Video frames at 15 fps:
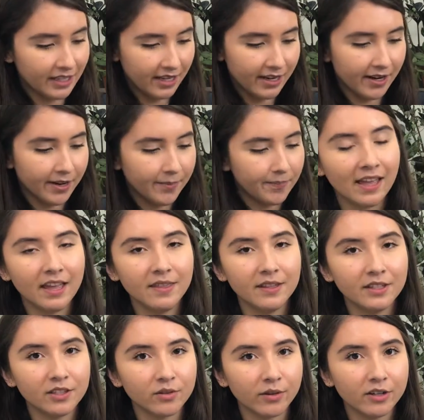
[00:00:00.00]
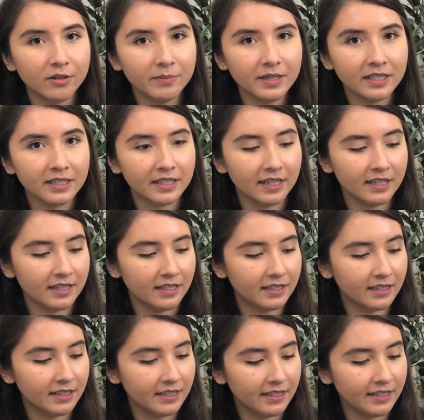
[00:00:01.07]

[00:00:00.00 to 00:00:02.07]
here and this soil mix is